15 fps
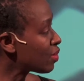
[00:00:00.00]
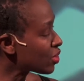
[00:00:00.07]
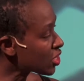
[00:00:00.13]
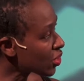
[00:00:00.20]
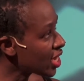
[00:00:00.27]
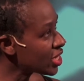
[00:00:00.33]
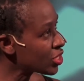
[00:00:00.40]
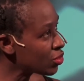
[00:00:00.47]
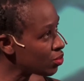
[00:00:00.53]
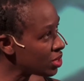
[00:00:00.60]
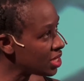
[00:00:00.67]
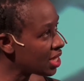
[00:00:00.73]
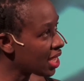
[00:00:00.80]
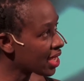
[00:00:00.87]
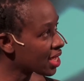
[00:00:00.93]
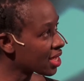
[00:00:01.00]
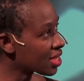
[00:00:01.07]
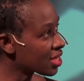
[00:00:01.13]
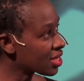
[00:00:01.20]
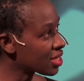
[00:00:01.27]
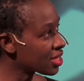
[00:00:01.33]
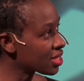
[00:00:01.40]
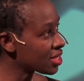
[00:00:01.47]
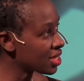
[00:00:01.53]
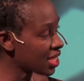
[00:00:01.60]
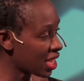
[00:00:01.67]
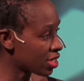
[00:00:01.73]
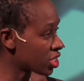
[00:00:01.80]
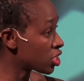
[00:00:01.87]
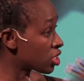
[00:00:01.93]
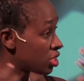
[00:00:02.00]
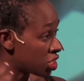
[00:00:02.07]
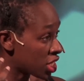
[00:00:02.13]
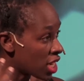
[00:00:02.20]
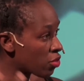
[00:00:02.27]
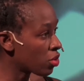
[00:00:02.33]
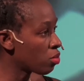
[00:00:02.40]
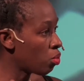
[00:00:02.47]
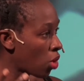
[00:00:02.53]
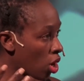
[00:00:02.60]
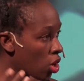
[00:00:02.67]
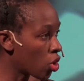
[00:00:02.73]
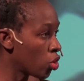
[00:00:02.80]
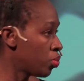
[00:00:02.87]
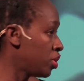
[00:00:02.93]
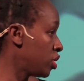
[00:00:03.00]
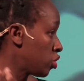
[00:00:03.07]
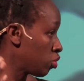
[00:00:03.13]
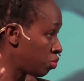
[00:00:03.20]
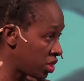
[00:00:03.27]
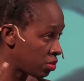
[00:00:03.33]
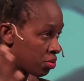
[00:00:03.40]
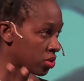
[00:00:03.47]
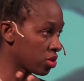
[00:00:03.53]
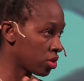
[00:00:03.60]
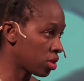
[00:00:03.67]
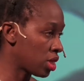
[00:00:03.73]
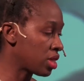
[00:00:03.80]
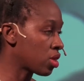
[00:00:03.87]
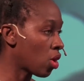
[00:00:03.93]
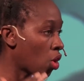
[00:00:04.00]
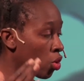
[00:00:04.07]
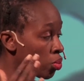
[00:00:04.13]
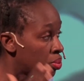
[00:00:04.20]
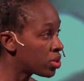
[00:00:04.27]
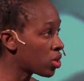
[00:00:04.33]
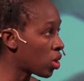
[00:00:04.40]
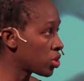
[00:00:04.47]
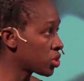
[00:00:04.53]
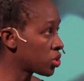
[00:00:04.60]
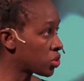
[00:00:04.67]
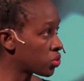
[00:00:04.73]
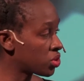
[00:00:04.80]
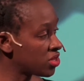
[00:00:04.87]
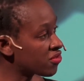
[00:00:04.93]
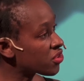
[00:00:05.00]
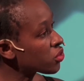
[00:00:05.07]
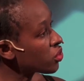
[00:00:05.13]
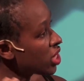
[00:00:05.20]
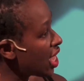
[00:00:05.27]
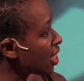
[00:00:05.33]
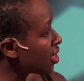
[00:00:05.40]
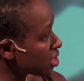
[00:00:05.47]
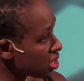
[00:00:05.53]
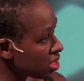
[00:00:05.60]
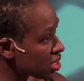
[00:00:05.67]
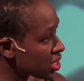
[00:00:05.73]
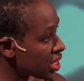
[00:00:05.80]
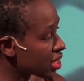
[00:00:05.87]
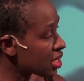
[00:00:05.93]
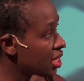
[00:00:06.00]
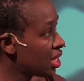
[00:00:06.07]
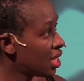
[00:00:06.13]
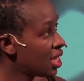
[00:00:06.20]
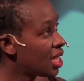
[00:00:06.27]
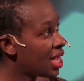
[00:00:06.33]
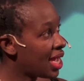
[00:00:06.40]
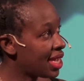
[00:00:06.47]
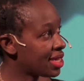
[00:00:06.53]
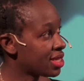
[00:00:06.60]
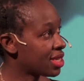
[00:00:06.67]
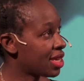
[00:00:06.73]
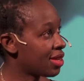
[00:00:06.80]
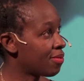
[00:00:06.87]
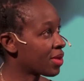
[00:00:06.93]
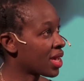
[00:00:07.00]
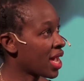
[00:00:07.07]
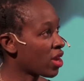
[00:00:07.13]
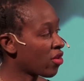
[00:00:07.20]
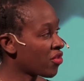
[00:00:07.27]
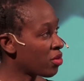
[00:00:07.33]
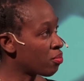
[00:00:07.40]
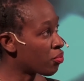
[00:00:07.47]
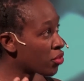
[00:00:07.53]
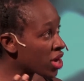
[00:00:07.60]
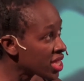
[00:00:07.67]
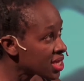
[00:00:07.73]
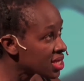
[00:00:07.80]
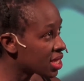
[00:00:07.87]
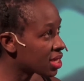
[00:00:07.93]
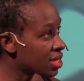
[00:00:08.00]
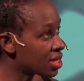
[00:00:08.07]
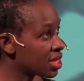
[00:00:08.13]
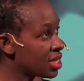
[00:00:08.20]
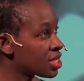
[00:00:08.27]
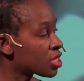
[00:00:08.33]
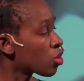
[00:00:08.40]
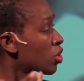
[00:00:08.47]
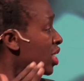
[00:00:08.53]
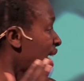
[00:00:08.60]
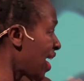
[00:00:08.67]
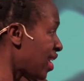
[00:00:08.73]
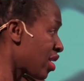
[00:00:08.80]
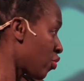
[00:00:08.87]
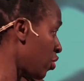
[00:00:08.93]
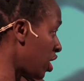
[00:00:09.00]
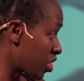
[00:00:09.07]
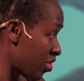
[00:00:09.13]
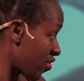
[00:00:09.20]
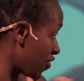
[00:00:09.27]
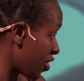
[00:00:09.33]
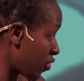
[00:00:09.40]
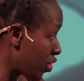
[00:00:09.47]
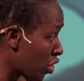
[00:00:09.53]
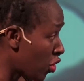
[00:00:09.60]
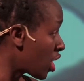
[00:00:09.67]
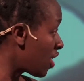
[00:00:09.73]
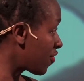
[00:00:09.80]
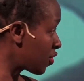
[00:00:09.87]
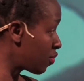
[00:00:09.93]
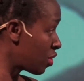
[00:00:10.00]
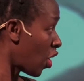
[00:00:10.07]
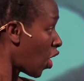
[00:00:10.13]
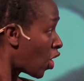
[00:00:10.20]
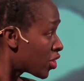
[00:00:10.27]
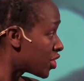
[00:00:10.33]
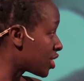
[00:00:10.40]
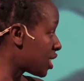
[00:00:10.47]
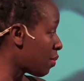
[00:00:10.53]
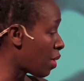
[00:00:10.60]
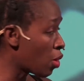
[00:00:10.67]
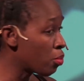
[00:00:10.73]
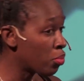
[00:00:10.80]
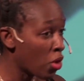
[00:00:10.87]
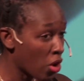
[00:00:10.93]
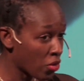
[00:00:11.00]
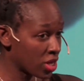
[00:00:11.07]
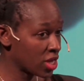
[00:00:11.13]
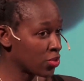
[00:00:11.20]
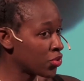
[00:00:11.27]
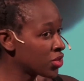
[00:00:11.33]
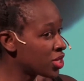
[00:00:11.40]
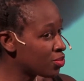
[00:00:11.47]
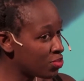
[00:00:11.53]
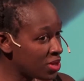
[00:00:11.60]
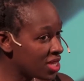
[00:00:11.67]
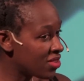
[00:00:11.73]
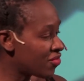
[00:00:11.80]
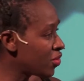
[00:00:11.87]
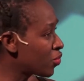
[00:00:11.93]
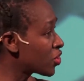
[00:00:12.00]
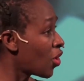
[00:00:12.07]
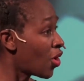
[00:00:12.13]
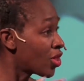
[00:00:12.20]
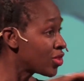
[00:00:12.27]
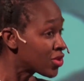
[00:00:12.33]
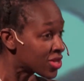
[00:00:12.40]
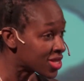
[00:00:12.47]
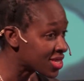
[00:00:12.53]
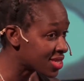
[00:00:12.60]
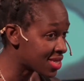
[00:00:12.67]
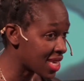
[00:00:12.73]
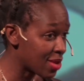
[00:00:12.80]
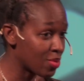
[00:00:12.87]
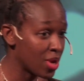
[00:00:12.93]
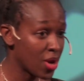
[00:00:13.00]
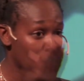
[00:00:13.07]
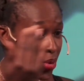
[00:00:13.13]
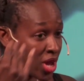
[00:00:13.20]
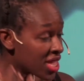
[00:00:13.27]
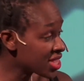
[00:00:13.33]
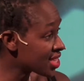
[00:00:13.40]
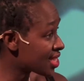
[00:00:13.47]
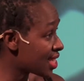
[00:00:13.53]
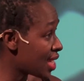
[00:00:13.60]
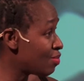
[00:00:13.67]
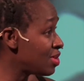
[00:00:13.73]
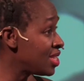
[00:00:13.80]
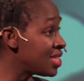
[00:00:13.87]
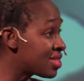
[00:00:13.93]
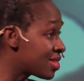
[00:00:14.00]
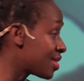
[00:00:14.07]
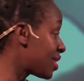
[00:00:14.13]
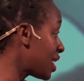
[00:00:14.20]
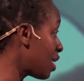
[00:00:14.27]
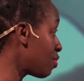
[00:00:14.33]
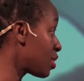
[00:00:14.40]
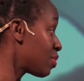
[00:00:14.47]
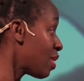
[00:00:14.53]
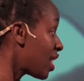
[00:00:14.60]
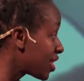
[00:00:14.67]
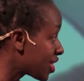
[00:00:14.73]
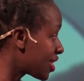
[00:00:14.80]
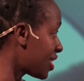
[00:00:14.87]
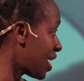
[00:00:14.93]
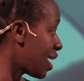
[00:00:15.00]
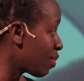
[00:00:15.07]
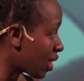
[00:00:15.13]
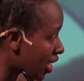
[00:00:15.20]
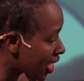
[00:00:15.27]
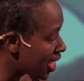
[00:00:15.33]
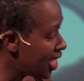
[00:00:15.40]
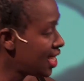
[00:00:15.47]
trying to be like, just in general more open to people and open also to different realities, and kind of embrace that it's okay that we are different. We don't have to be all the same. How boring would it be if we would all look the same, wear the same, eat the same, smell the same? Like,